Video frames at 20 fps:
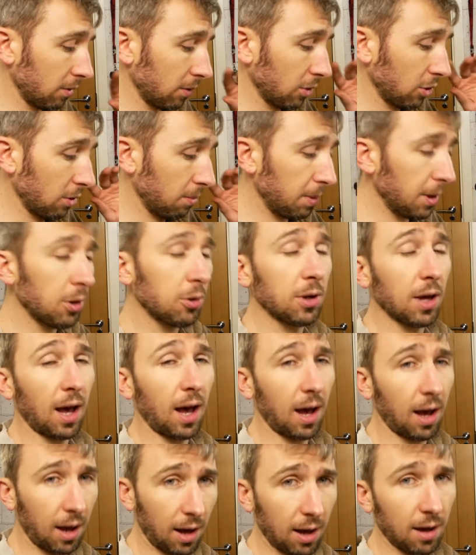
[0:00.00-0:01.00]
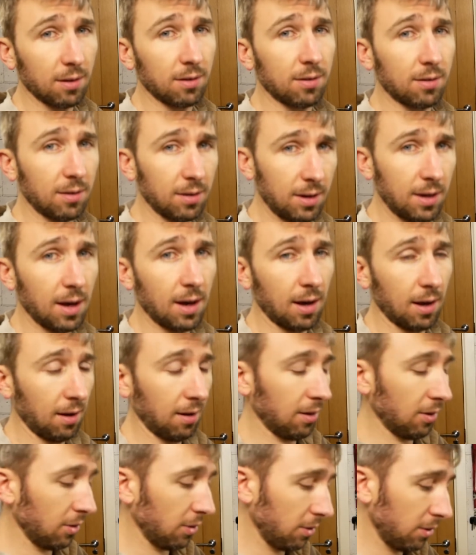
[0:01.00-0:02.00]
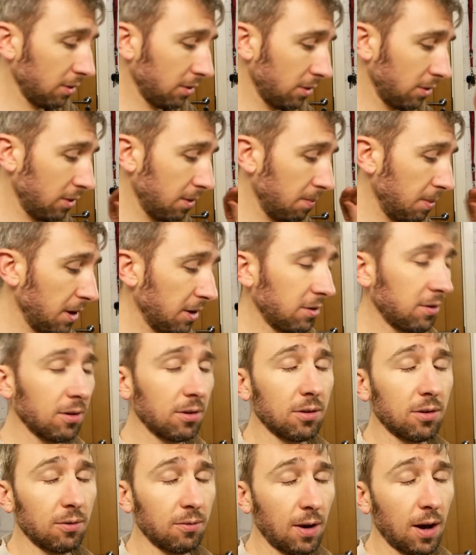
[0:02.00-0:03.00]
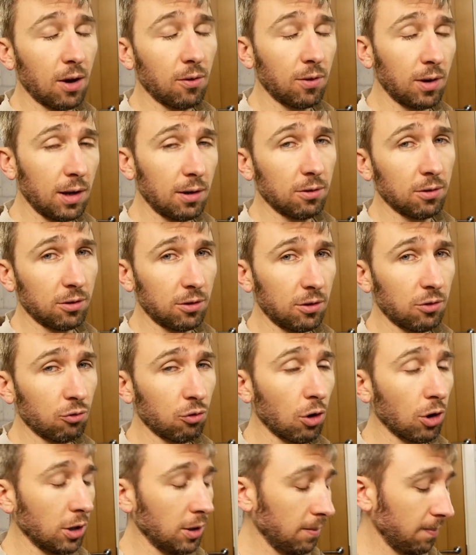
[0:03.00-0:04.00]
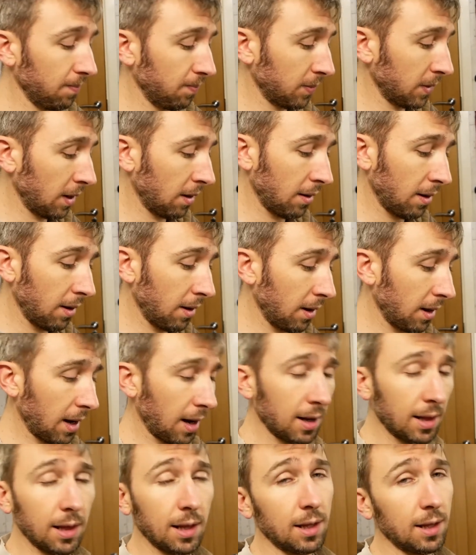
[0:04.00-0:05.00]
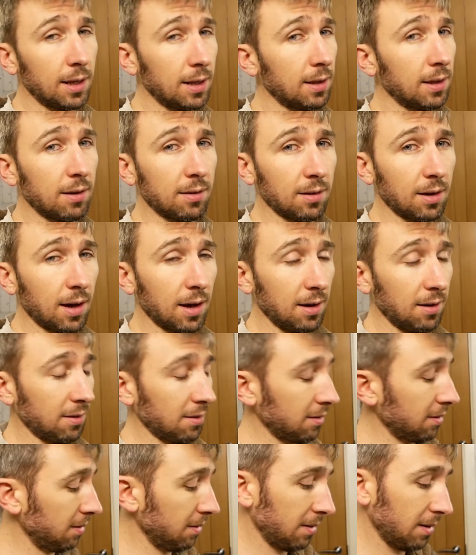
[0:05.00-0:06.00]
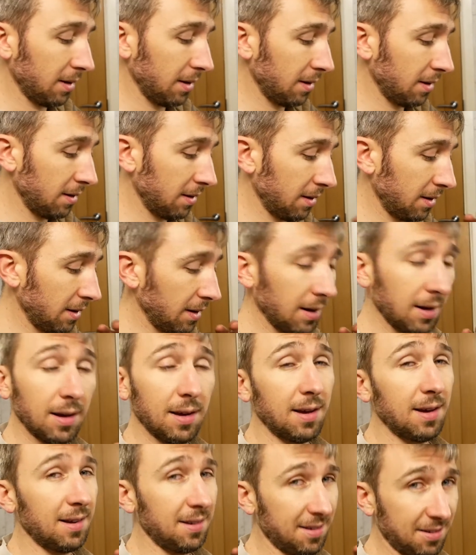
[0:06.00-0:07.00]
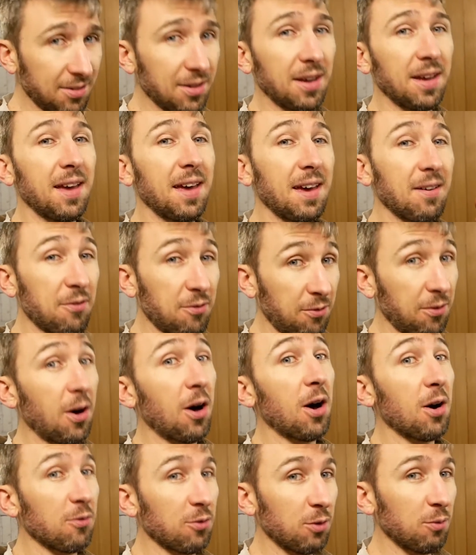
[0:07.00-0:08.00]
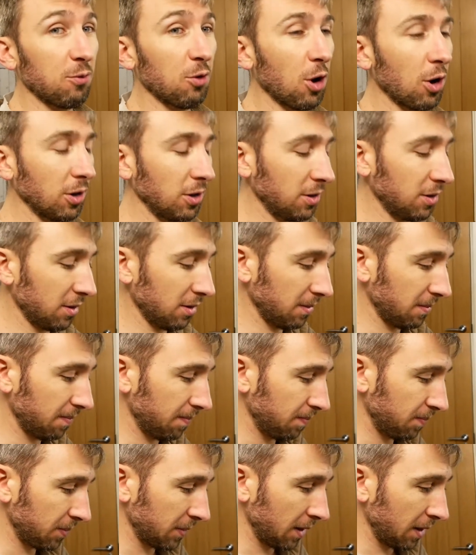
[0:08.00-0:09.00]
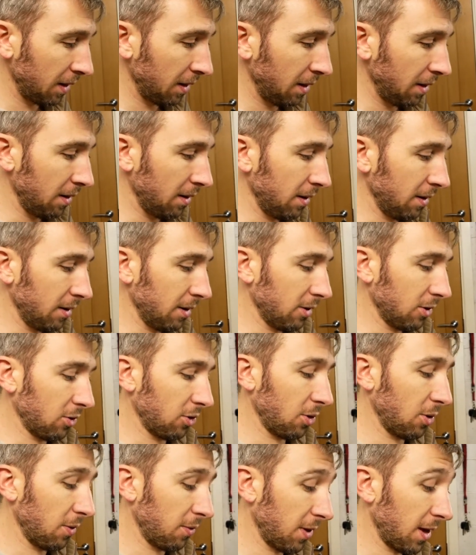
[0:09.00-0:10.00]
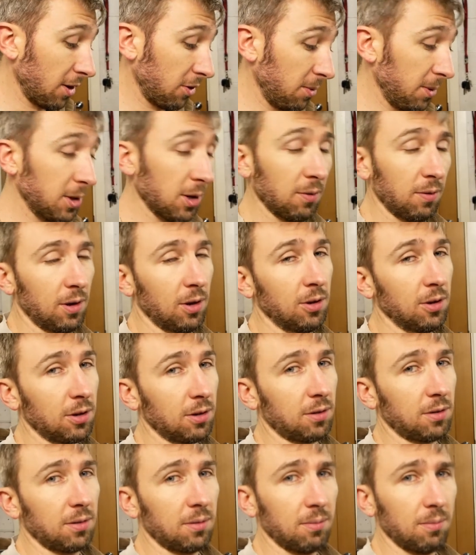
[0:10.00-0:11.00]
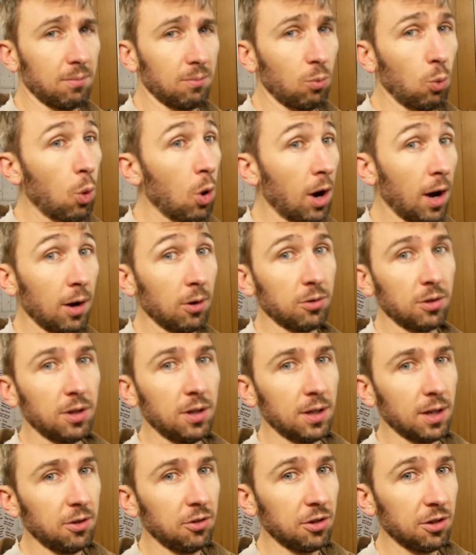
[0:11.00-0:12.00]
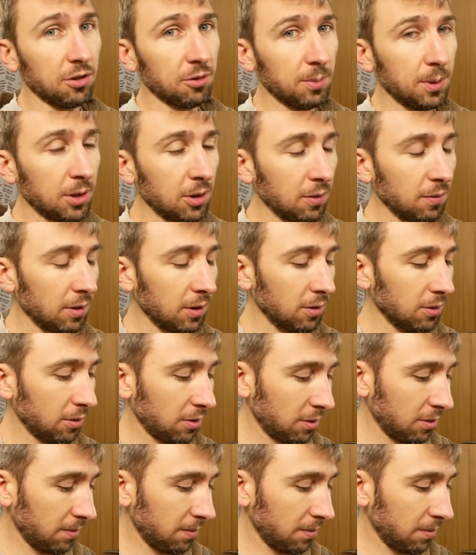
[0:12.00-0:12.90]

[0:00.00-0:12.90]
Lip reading: The builder has to get the piston to valve clearances right, and clearly in this case he is far from right. So if that's been overlooked, what else in the engine has been overlooked?